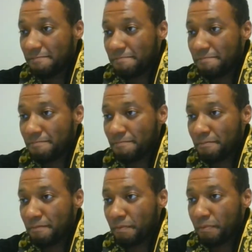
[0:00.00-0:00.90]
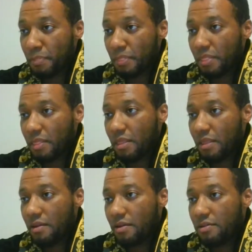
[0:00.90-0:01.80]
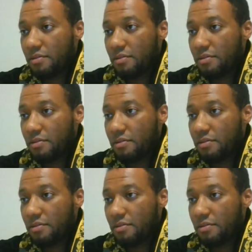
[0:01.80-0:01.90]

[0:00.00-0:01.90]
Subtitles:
(no one is talking)